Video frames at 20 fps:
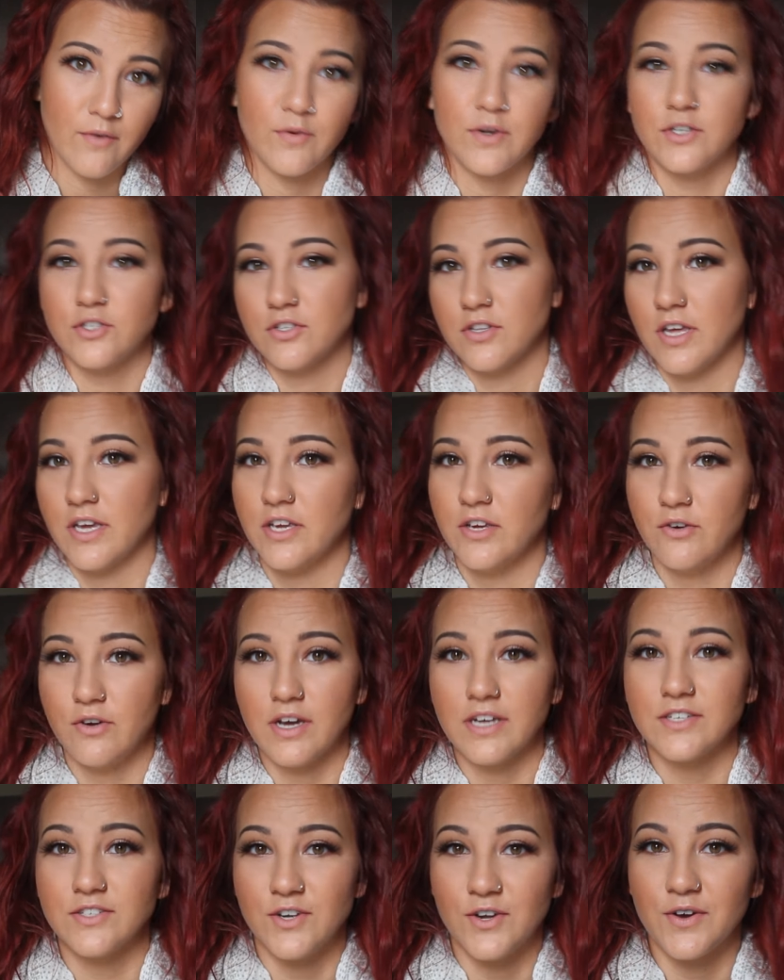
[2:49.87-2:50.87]
Which, like, you
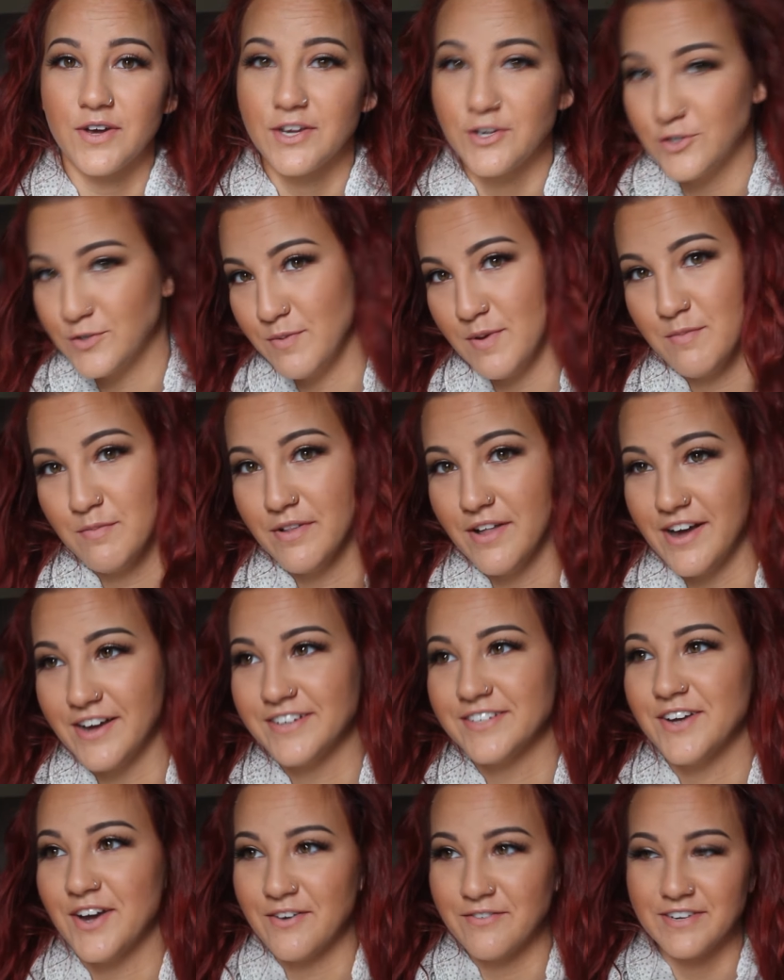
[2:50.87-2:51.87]
guys know I used to be
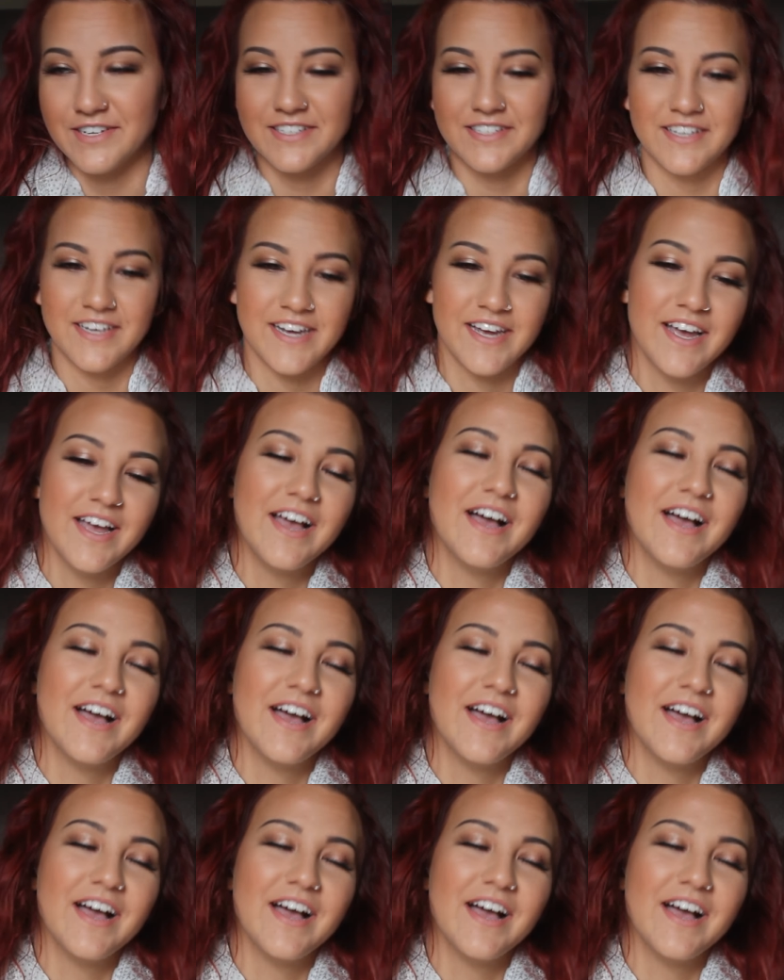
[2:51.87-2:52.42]
blonde, obviously.